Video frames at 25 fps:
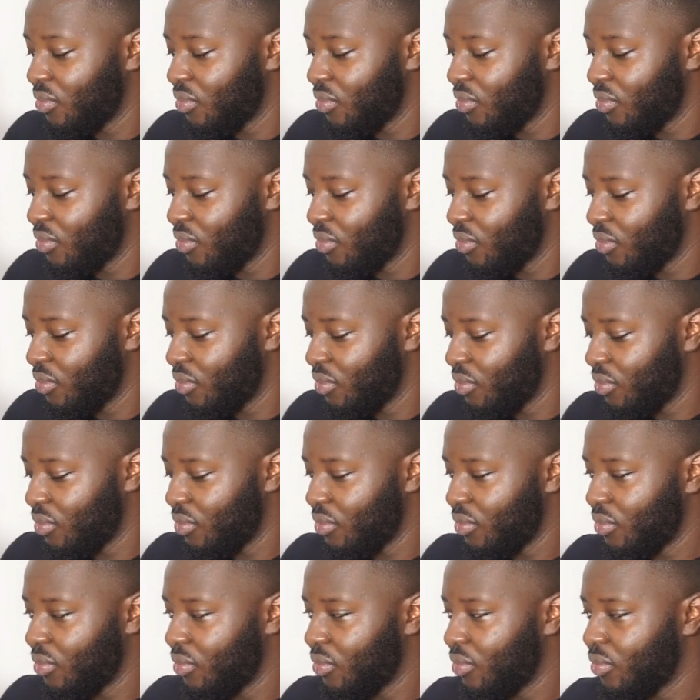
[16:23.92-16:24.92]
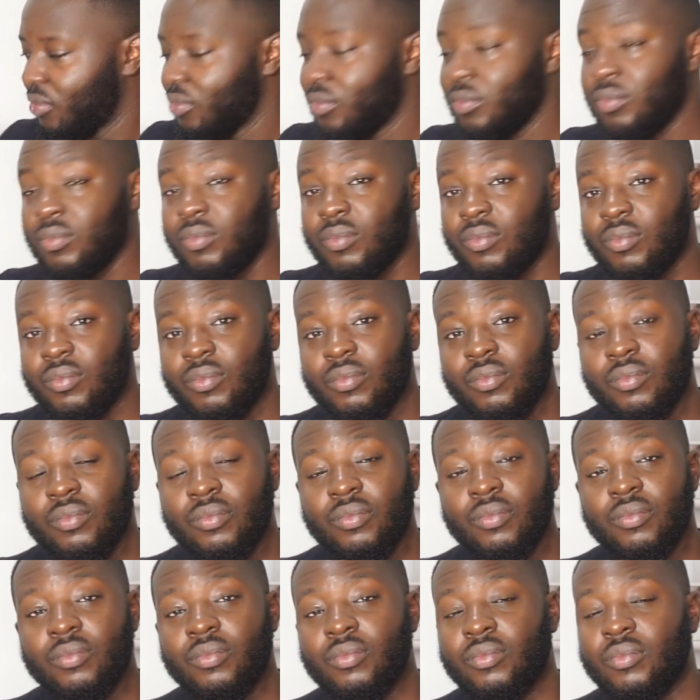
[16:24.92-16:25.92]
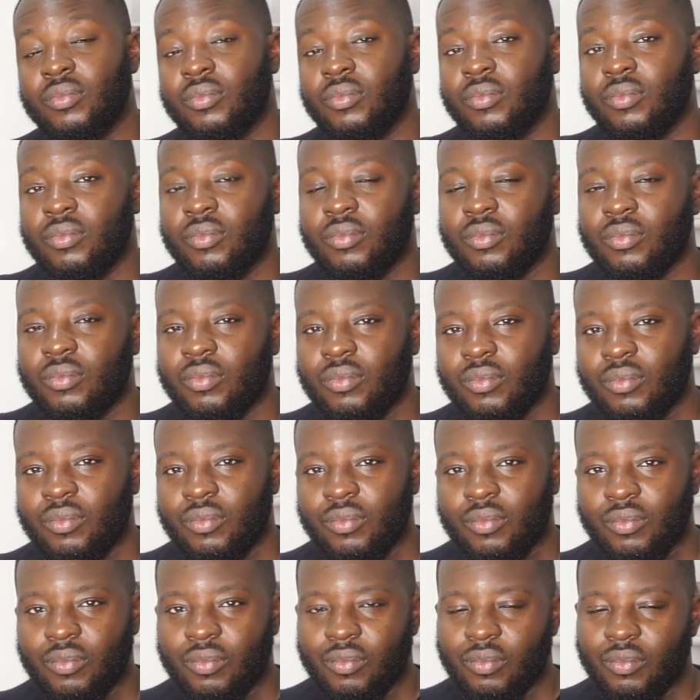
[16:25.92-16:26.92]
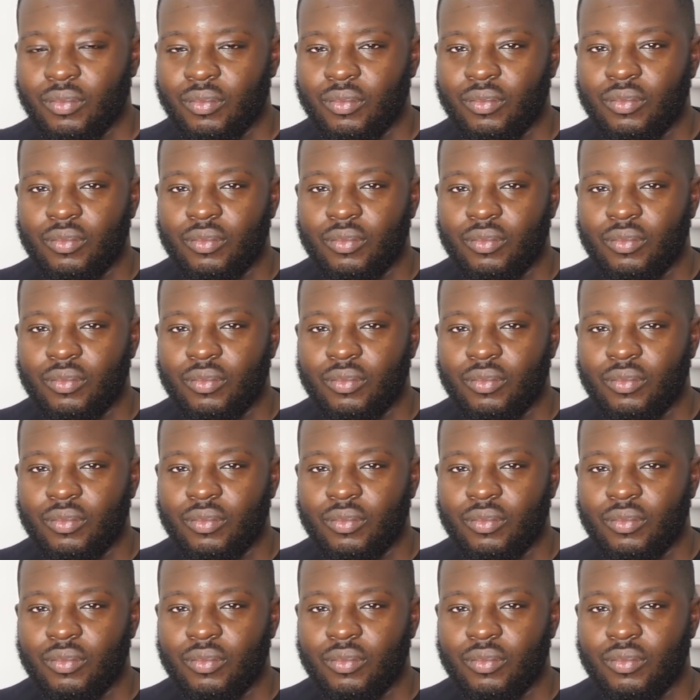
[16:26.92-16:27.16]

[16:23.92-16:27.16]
[no speech]